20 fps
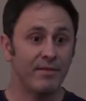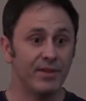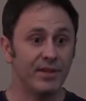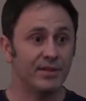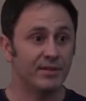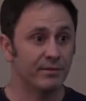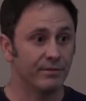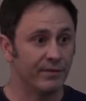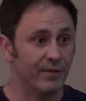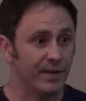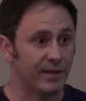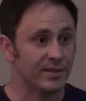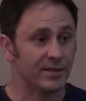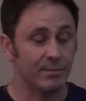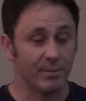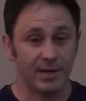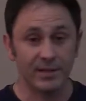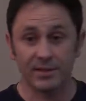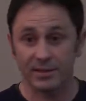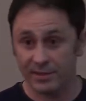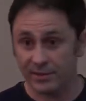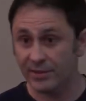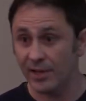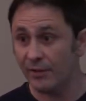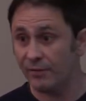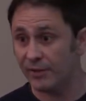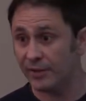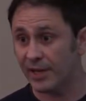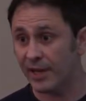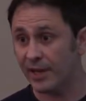these events and basically
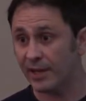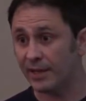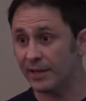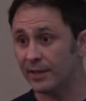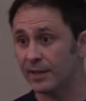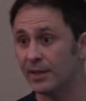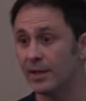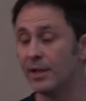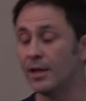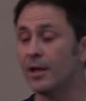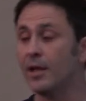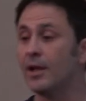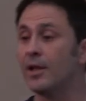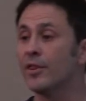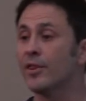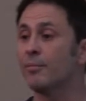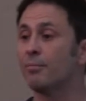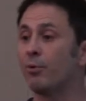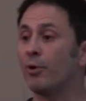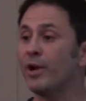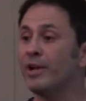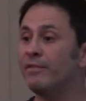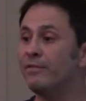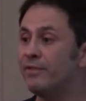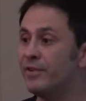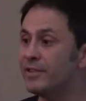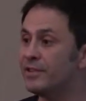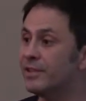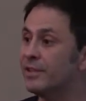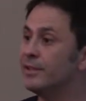suffocating, the brain
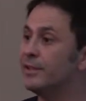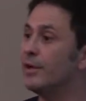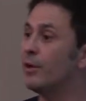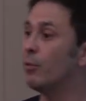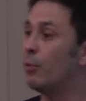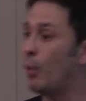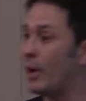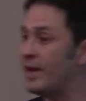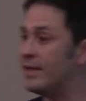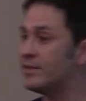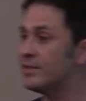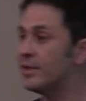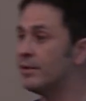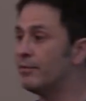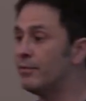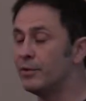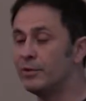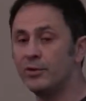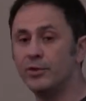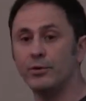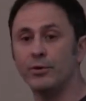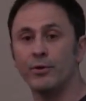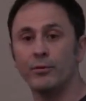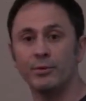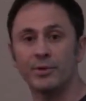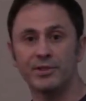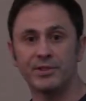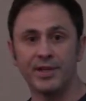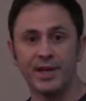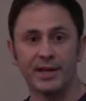physically wakes up for 2 or 3
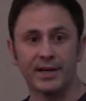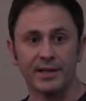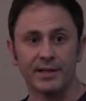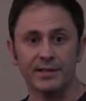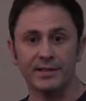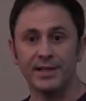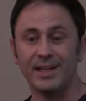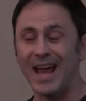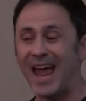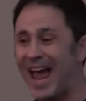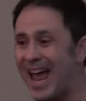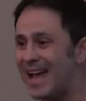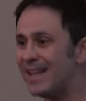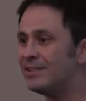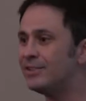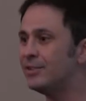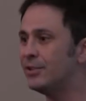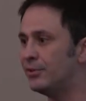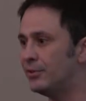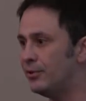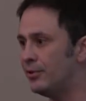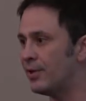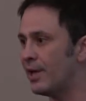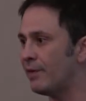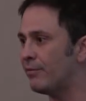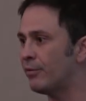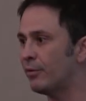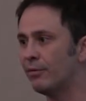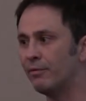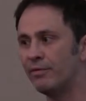seconds. It has to do
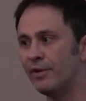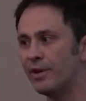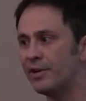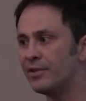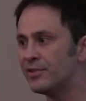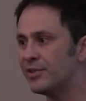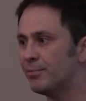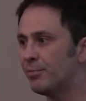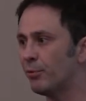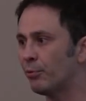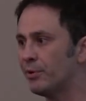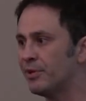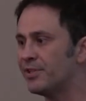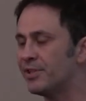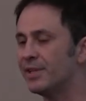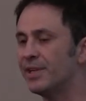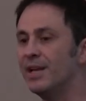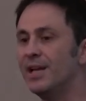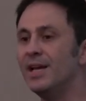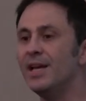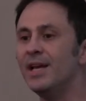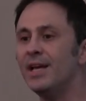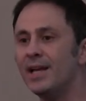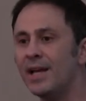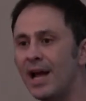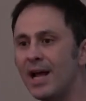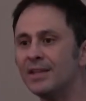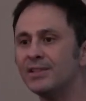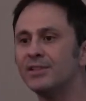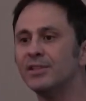that for a very simple reason. It
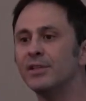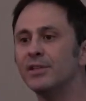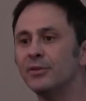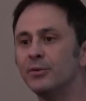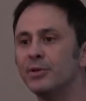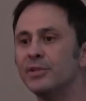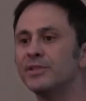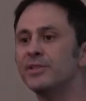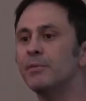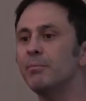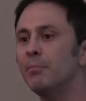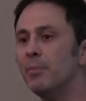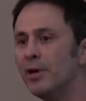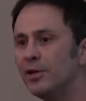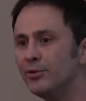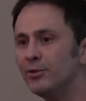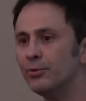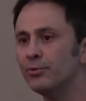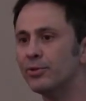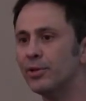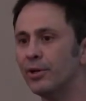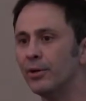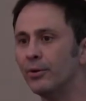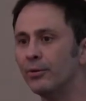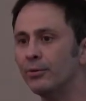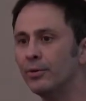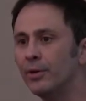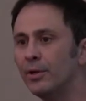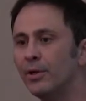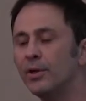has to increase the muscle
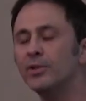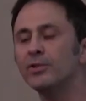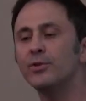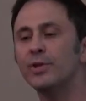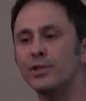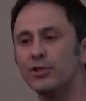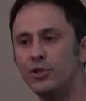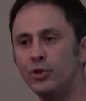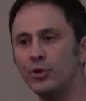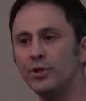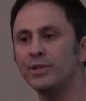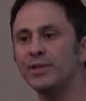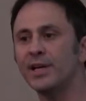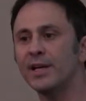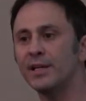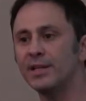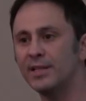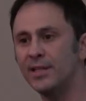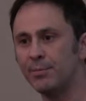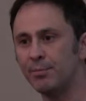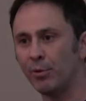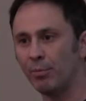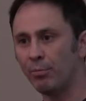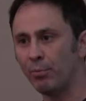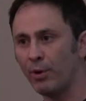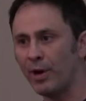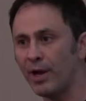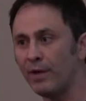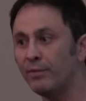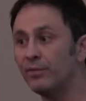tone so that you can take a deeper
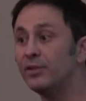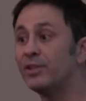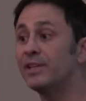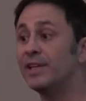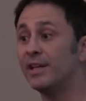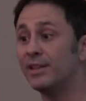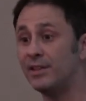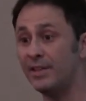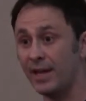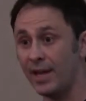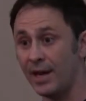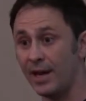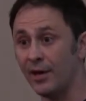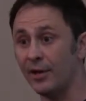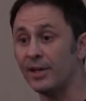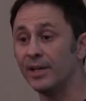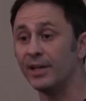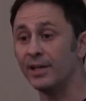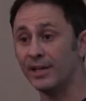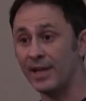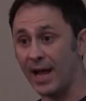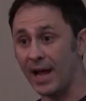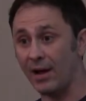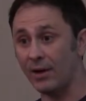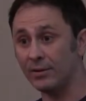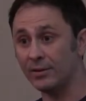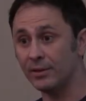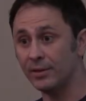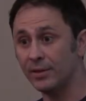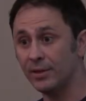breath to get the air in and out.
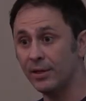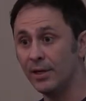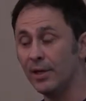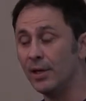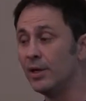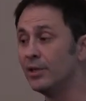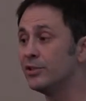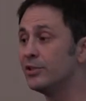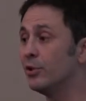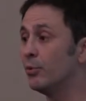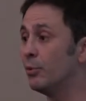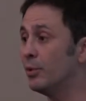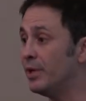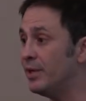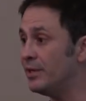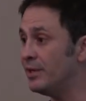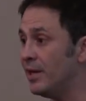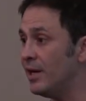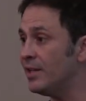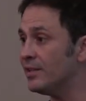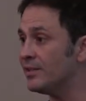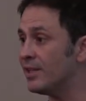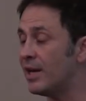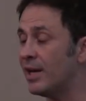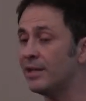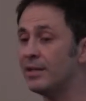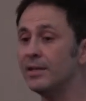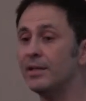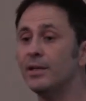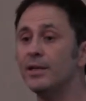So when it does
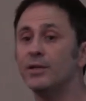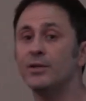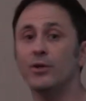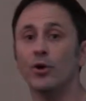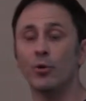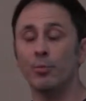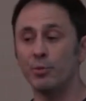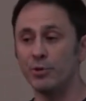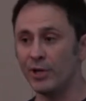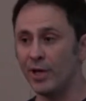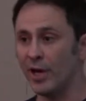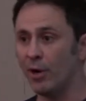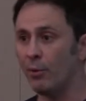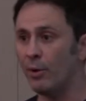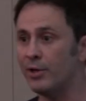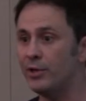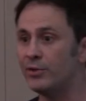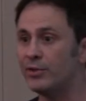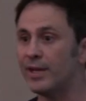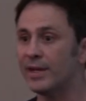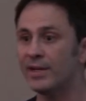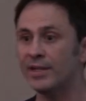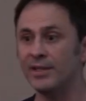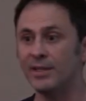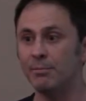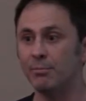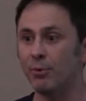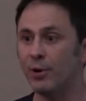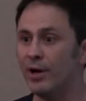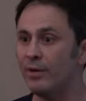that, you open your airway, you take a
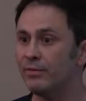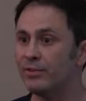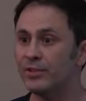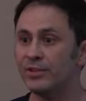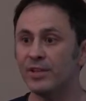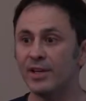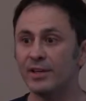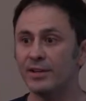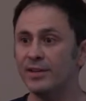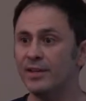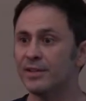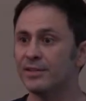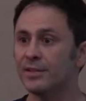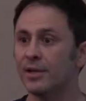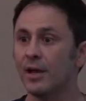deep breath just like this.